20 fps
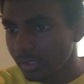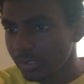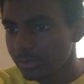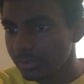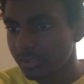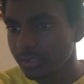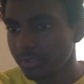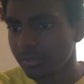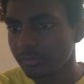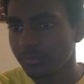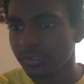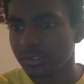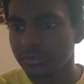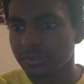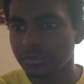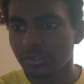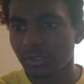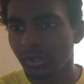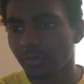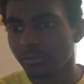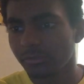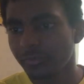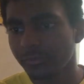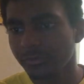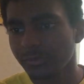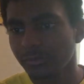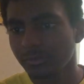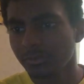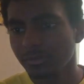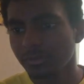Take the vids off of
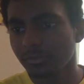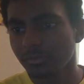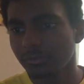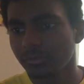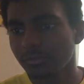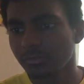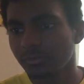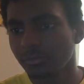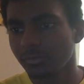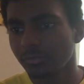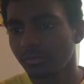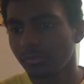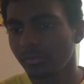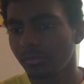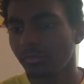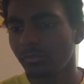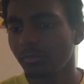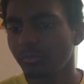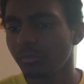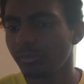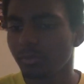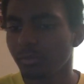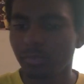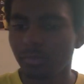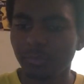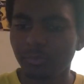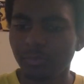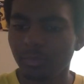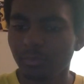YouTube.